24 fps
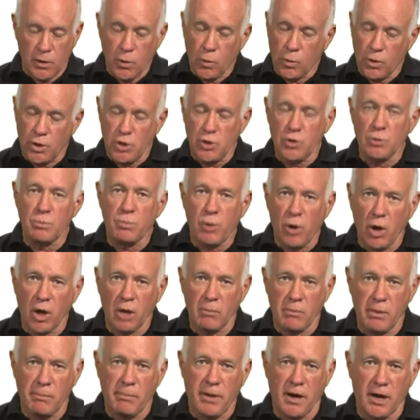when you pull
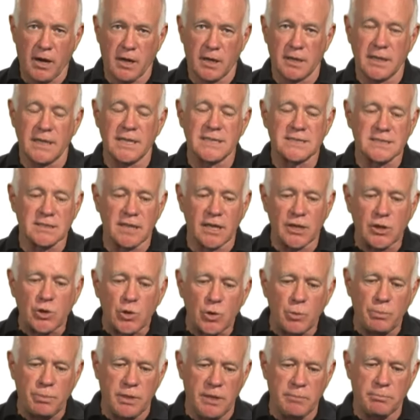them apart, it's like
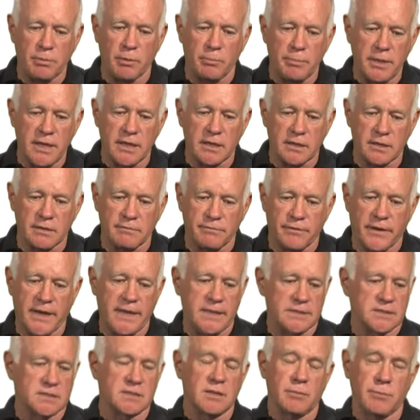two people being in a fight
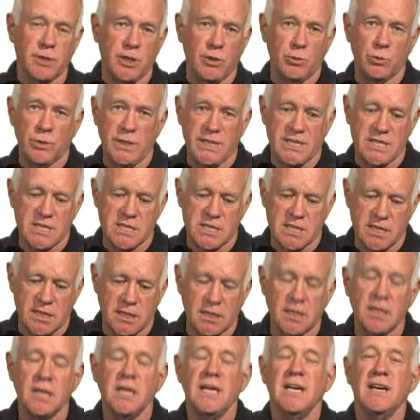and somebody reaches
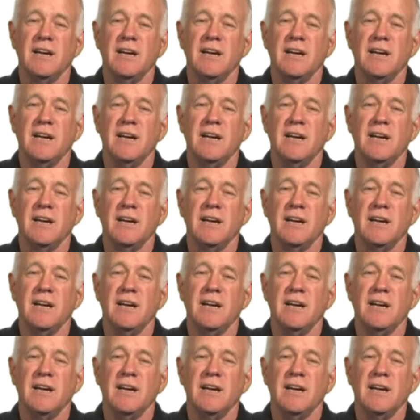in.